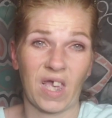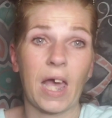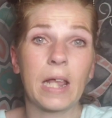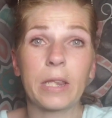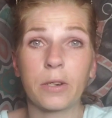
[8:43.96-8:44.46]

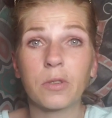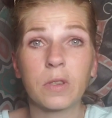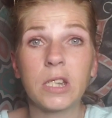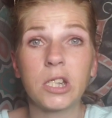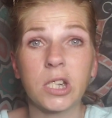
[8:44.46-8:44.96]
I
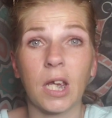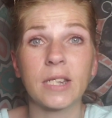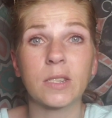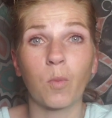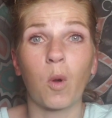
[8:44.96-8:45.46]
literally
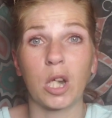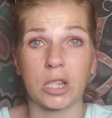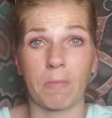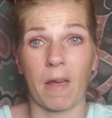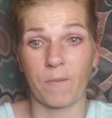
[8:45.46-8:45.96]
just
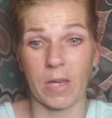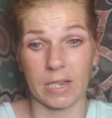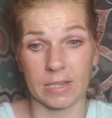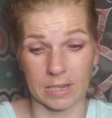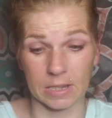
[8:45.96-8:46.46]
washed my
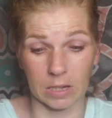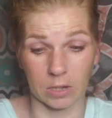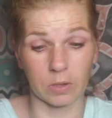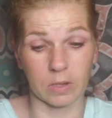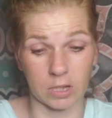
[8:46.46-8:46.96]
face.
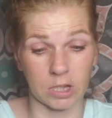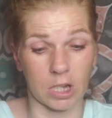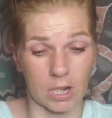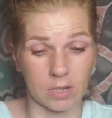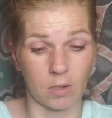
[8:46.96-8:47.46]
Literally
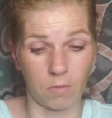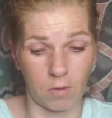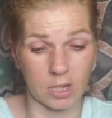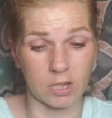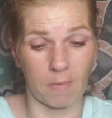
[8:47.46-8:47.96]
just
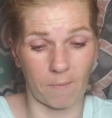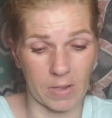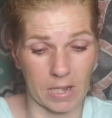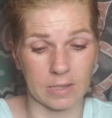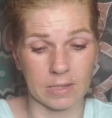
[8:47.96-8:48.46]
washed my
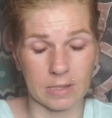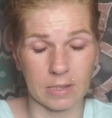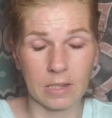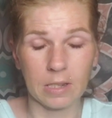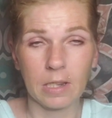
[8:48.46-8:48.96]
face.
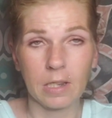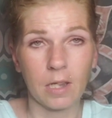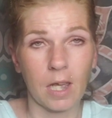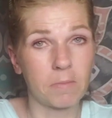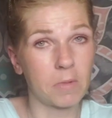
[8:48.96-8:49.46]

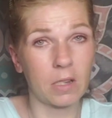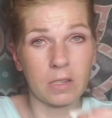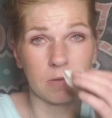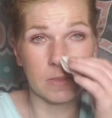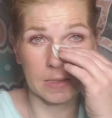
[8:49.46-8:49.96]
I'm not
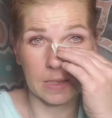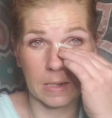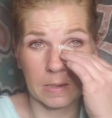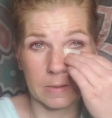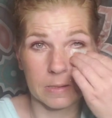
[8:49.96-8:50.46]
using
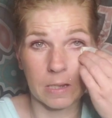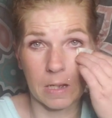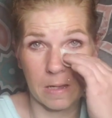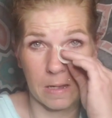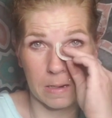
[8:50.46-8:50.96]
that other
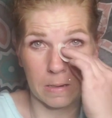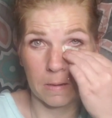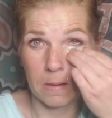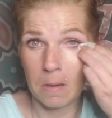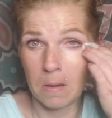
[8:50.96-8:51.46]
side.
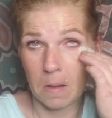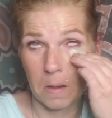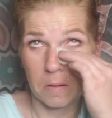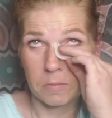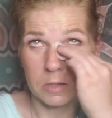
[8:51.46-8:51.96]

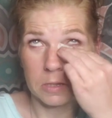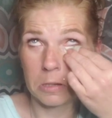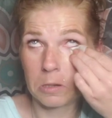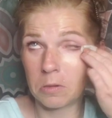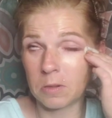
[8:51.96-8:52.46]
I'm just
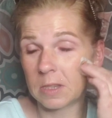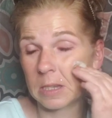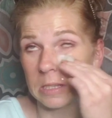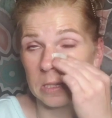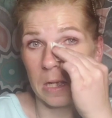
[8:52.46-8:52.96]
going to use
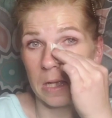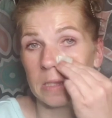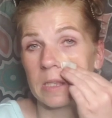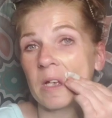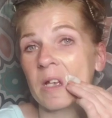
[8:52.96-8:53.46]
this
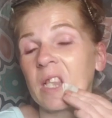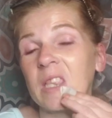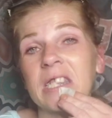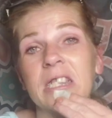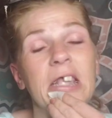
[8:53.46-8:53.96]
side,
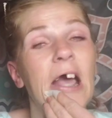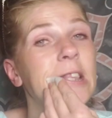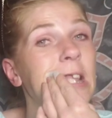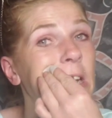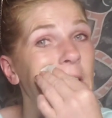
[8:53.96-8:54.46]
the
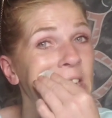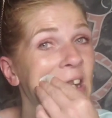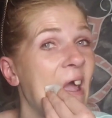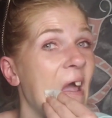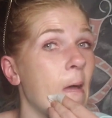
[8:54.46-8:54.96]
side that
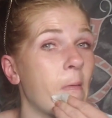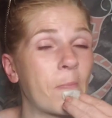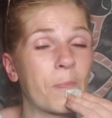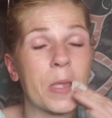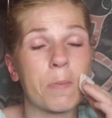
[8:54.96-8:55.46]
doesn't have
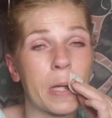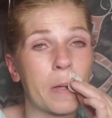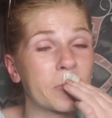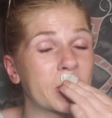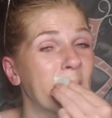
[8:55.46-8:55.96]
the
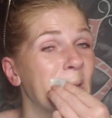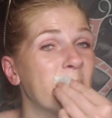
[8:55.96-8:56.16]
bumps.